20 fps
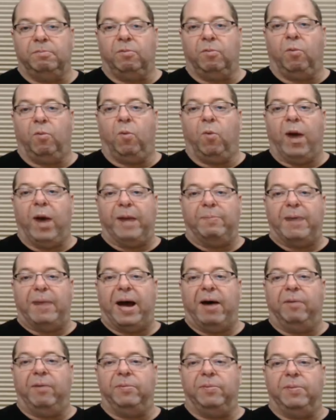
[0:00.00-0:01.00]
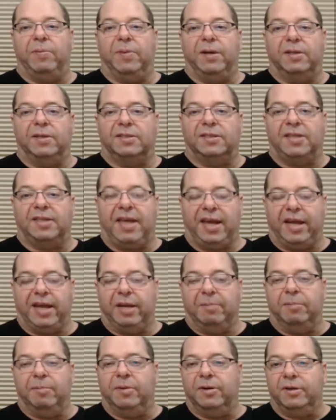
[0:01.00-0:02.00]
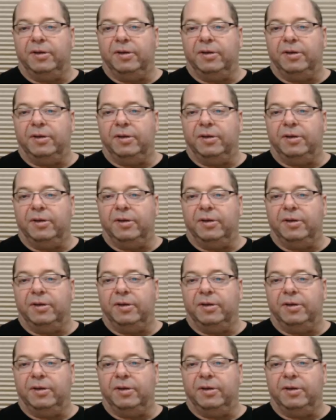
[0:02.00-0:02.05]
wipe out the scheme.